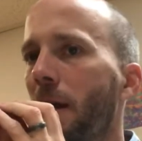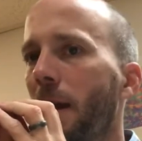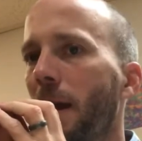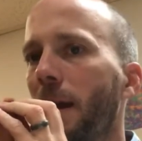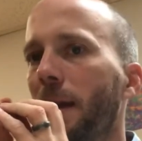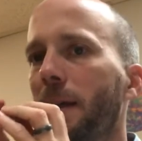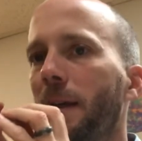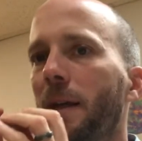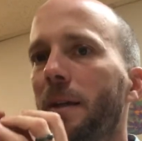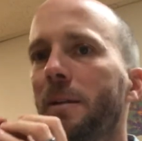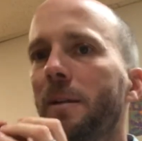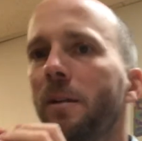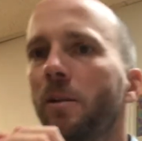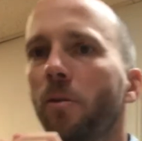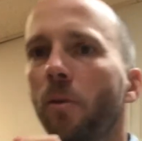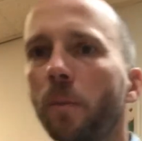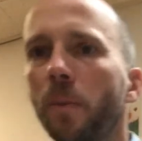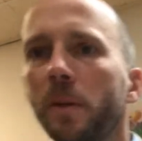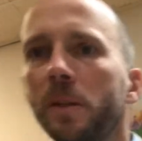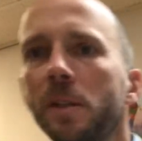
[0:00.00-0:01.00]
It gets
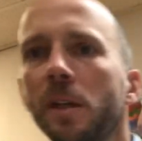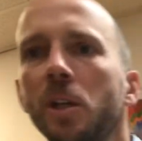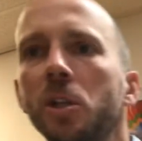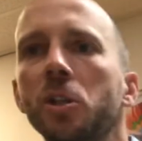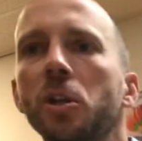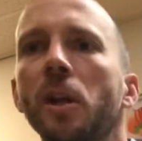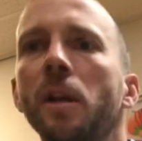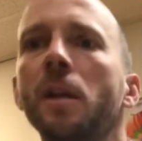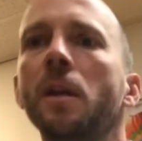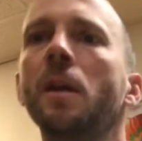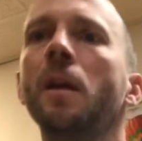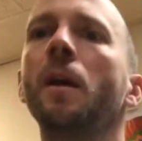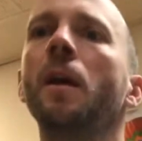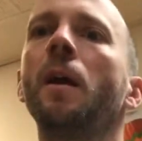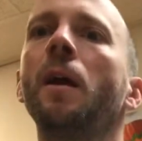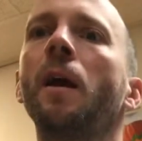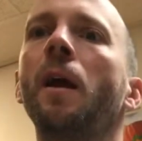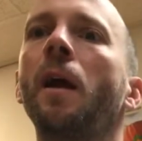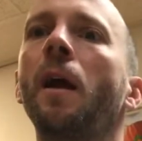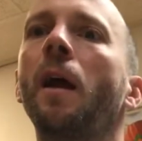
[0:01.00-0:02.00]
into a position,
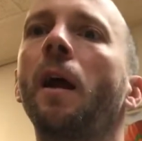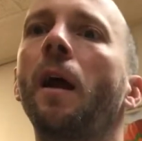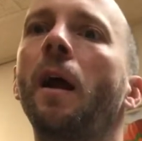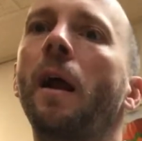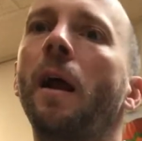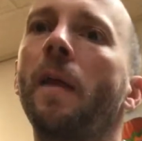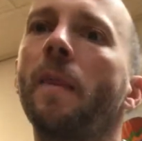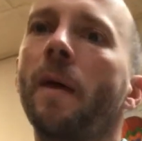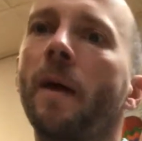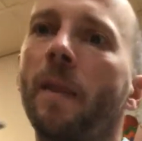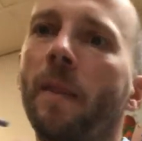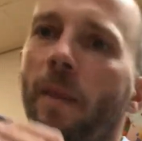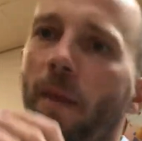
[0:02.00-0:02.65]
and then